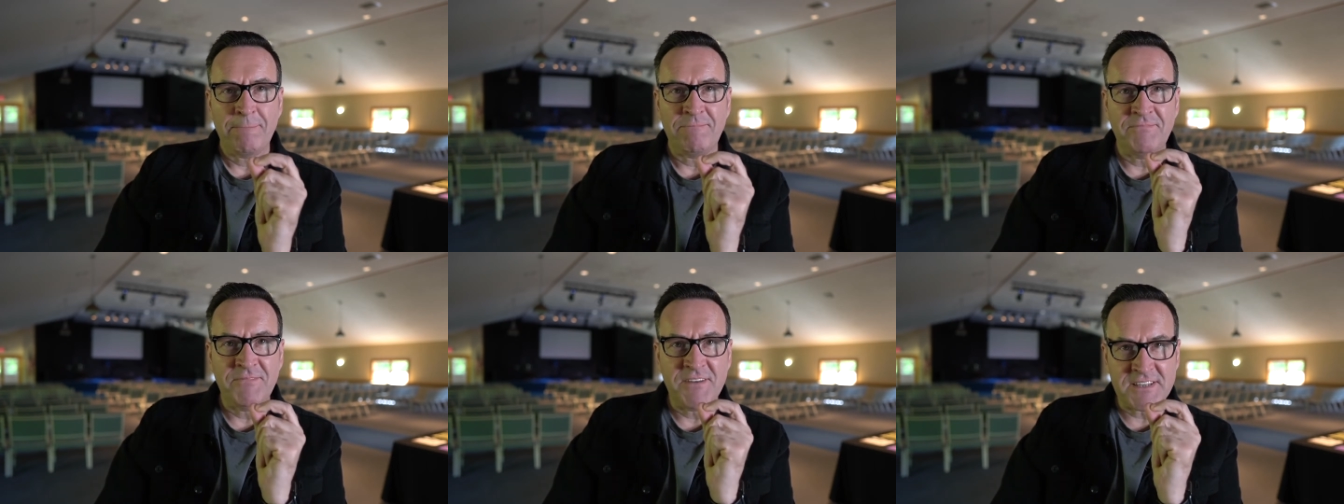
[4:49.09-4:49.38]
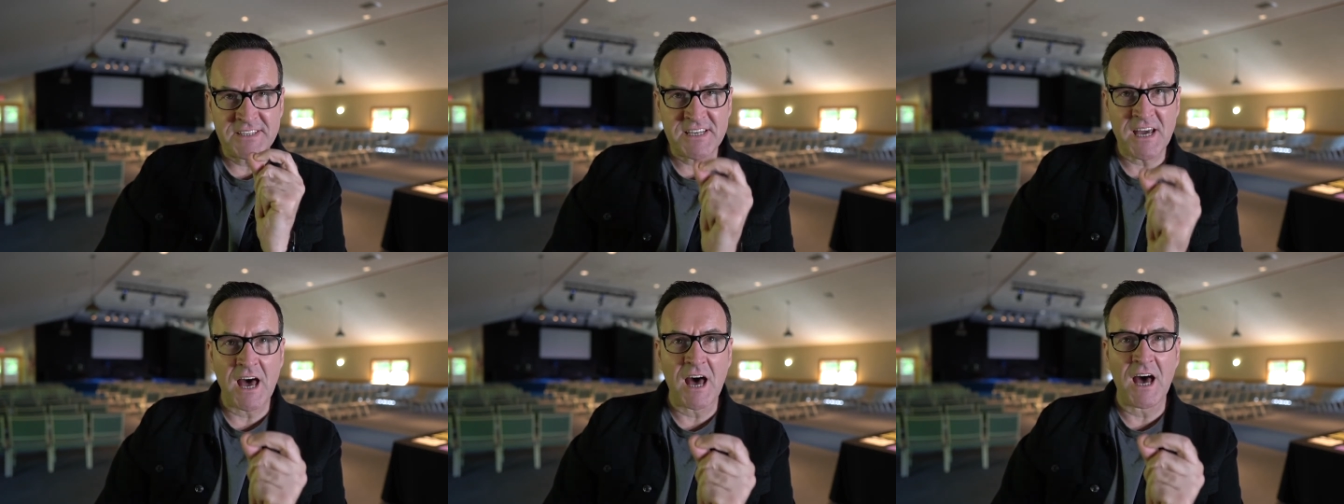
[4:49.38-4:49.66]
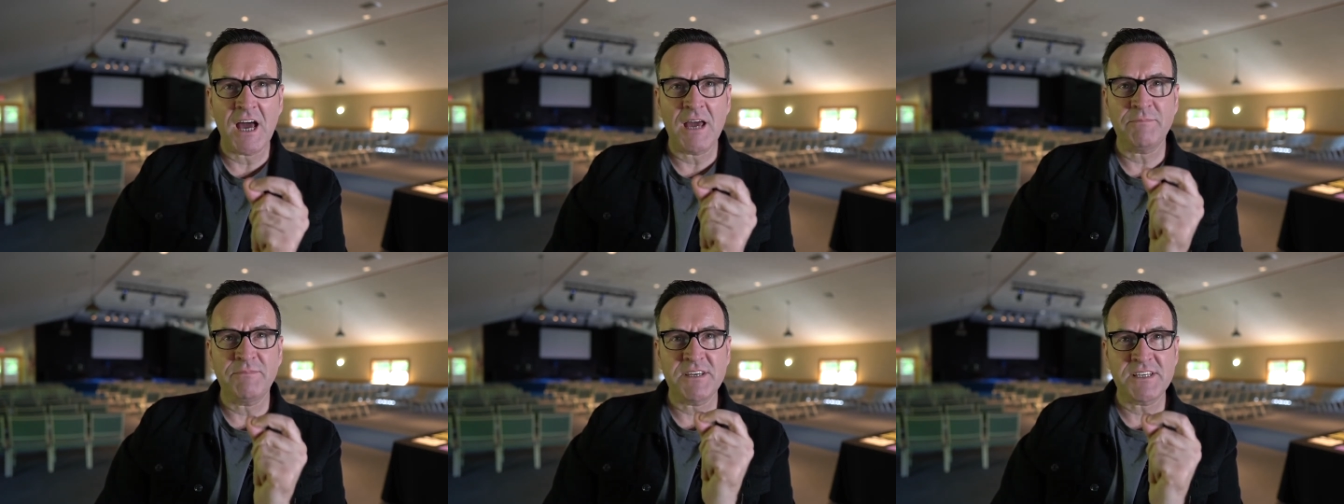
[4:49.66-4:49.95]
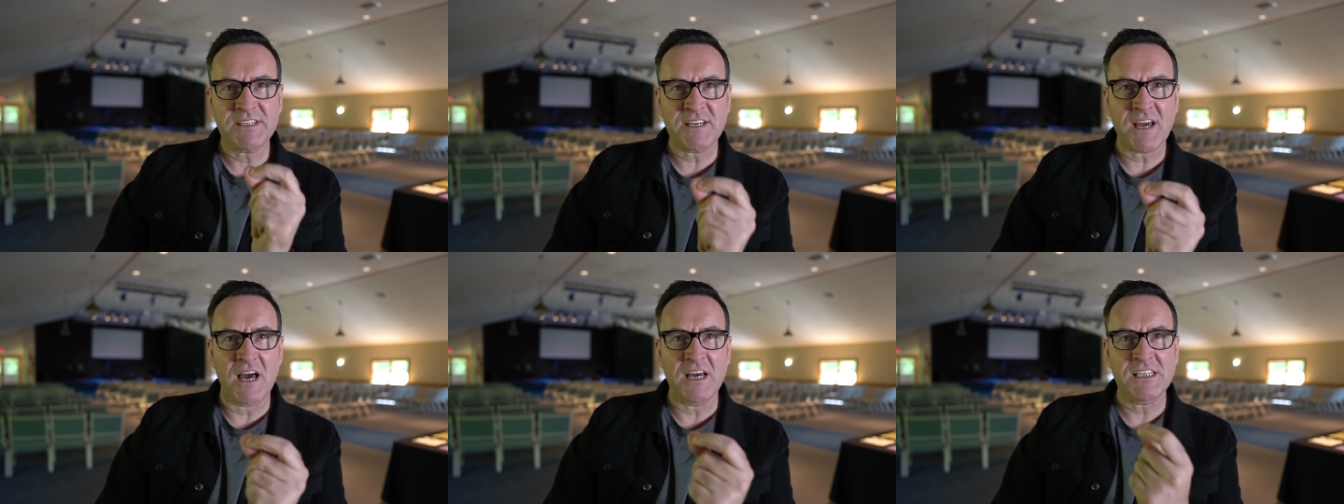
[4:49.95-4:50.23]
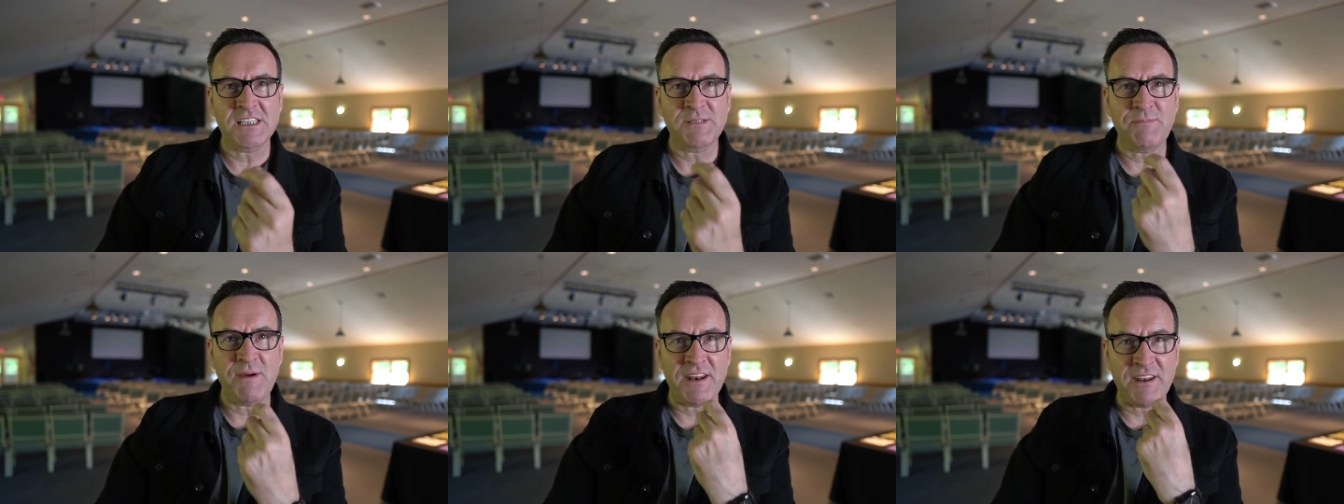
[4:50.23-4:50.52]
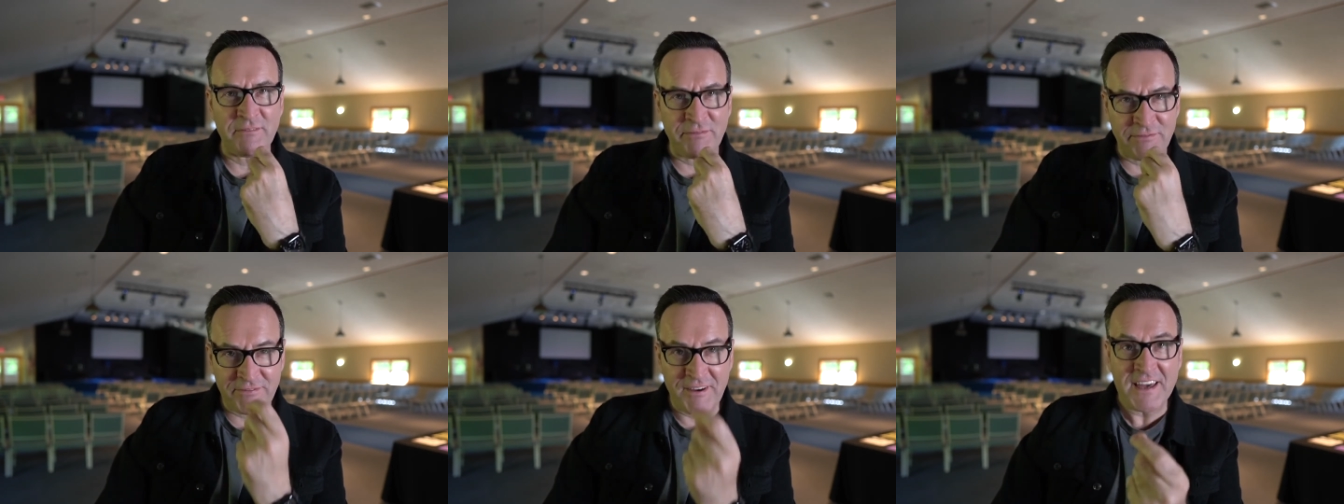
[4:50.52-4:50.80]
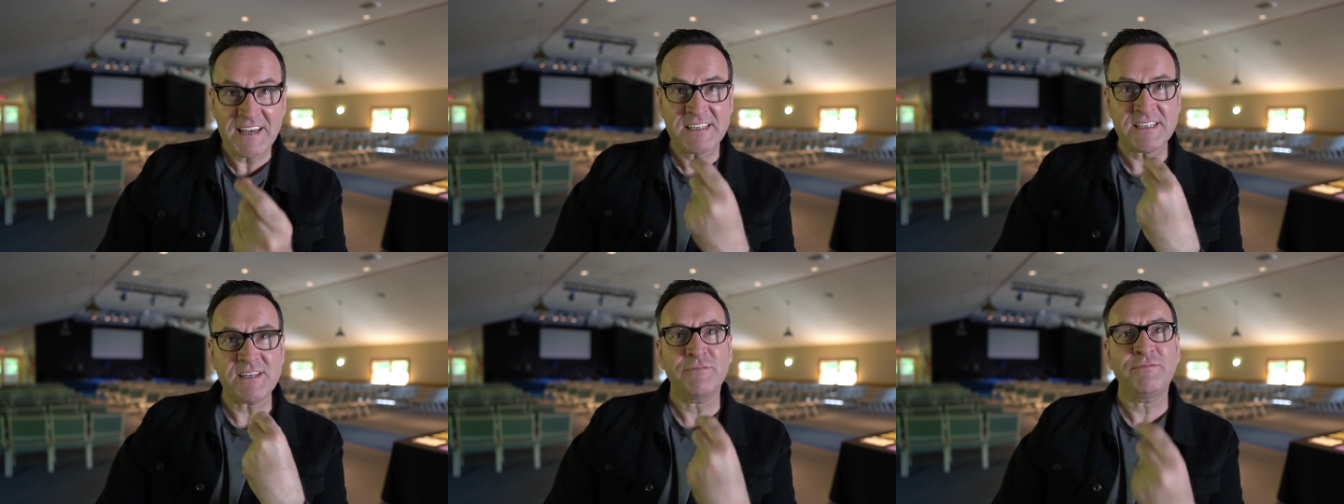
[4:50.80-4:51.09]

the time this guy spent it face